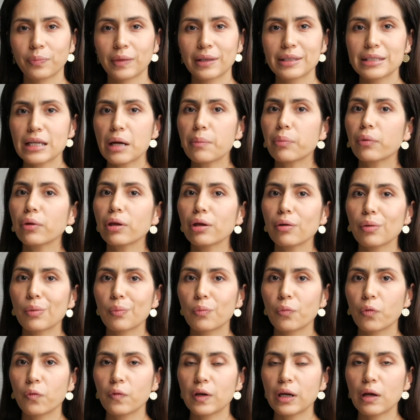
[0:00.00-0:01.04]
Temporarily
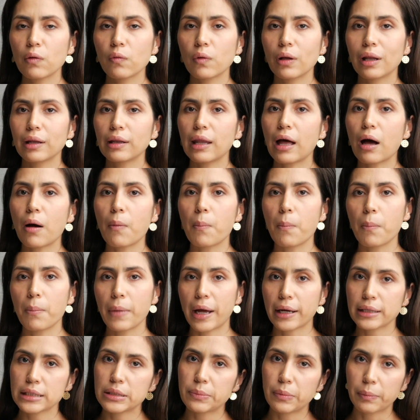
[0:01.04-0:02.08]
removing it will allow
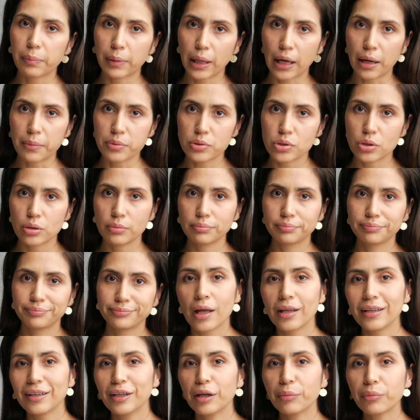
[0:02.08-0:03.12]
maximum capture.
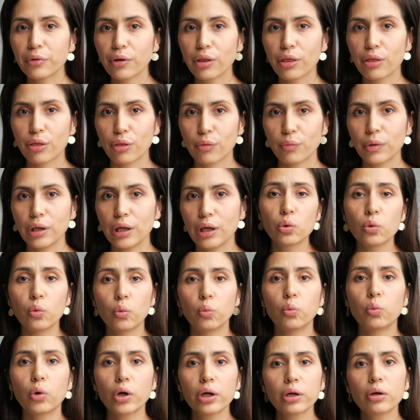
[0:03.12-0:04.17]
Number 3,
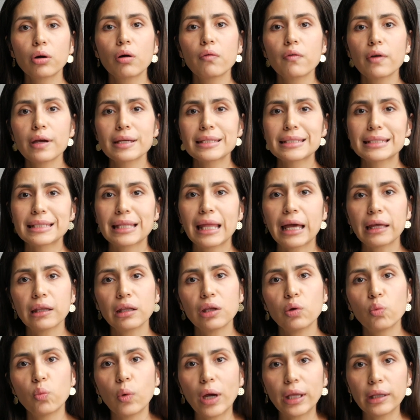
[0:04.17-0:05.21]
work over a
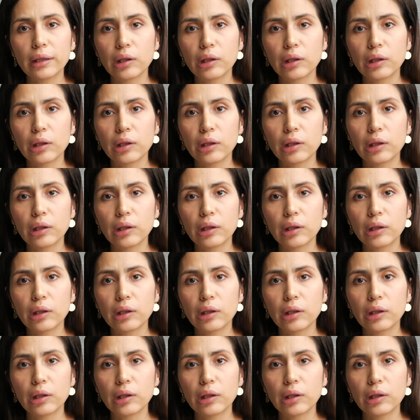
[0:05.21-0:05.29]
slightly wet